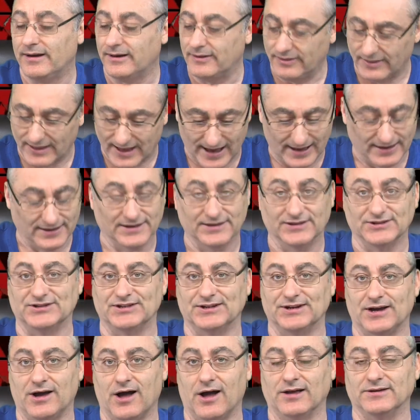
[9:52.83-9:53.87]
That is the
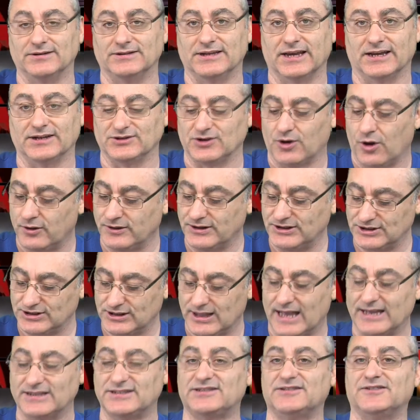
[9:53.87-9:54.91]
context. All these
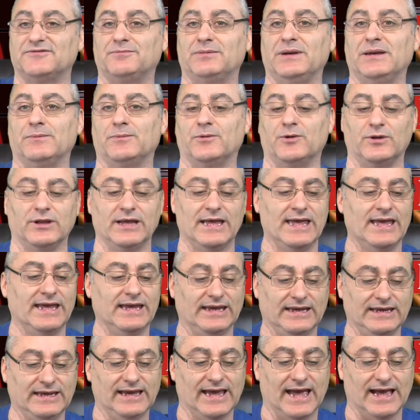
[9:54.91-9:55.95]
classes of people,
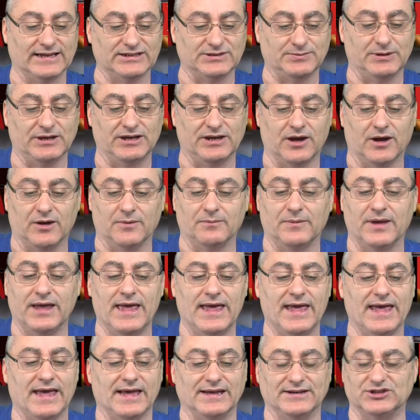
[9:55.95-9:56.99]
he has become
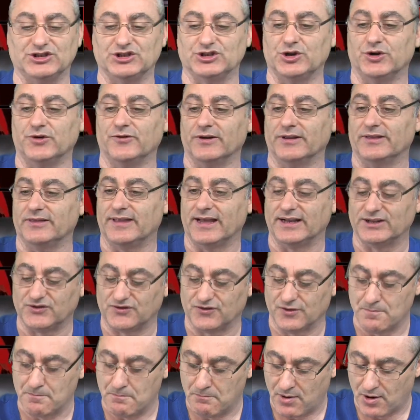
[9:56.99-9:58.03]
a servant. That's
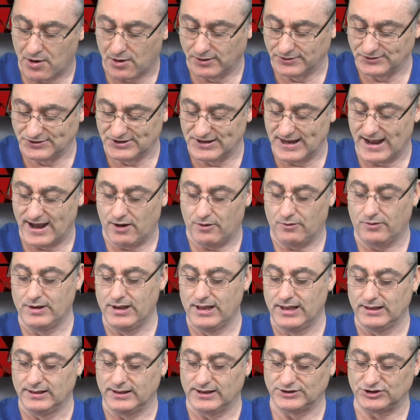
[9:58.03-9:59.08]
from Barnes. Now,
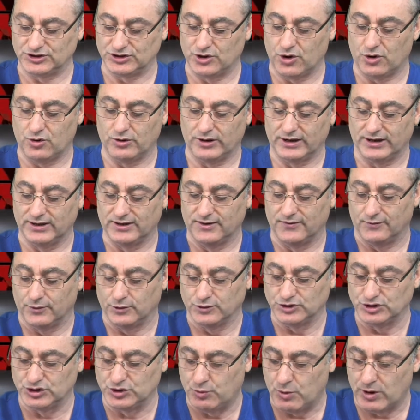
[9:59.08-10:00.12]
let's go into
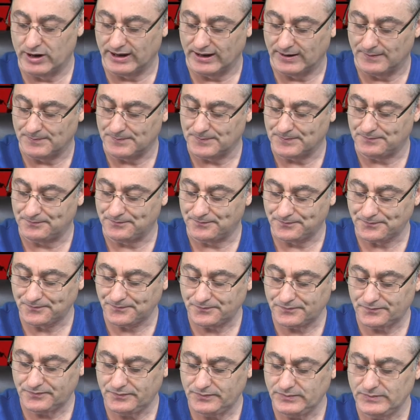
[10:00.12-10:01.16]
verse 20.
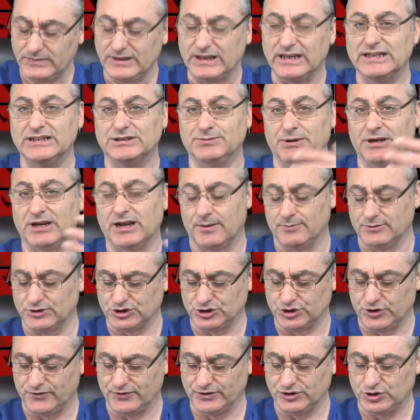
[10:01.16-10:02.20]
He's become a
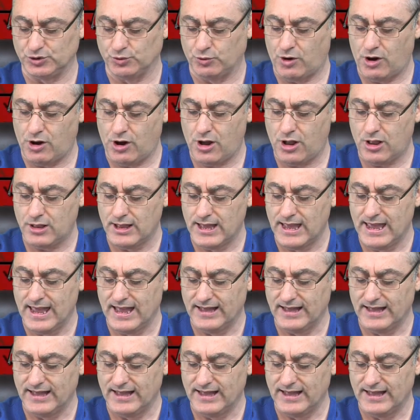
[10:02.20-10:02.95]
servant to all.